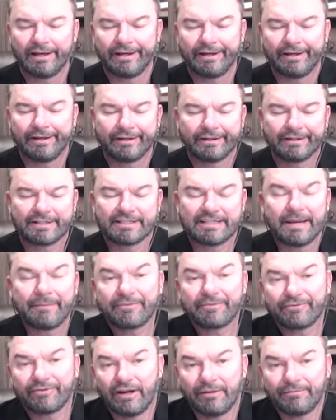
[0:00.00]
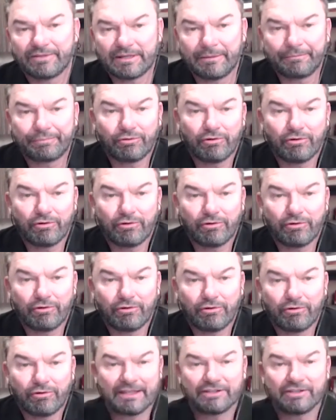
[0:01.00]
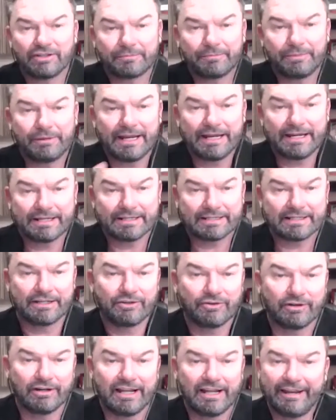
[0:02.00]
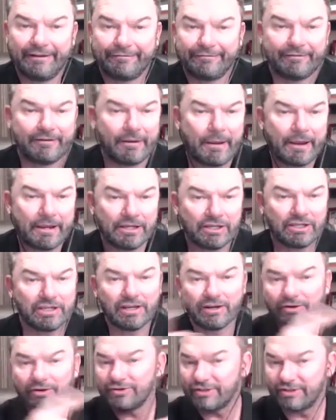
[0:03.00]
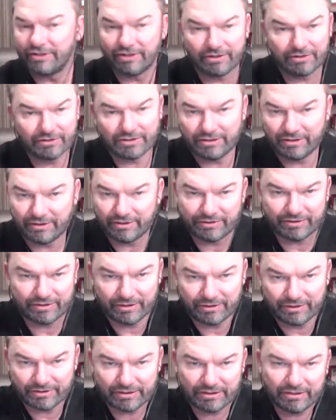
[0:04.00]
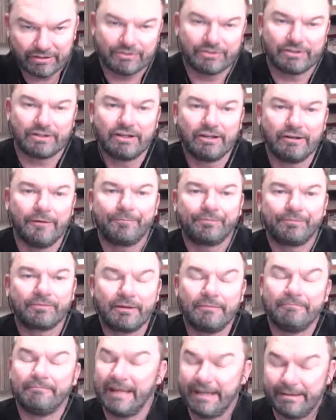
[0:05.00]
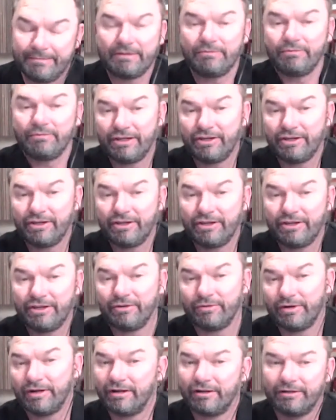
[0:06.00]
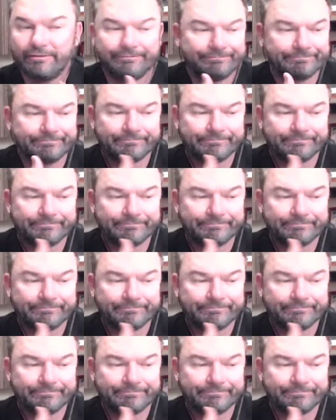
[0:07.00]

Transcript: stems from some programming that took place in your life years and years and years and years and years ago. Maybe when you were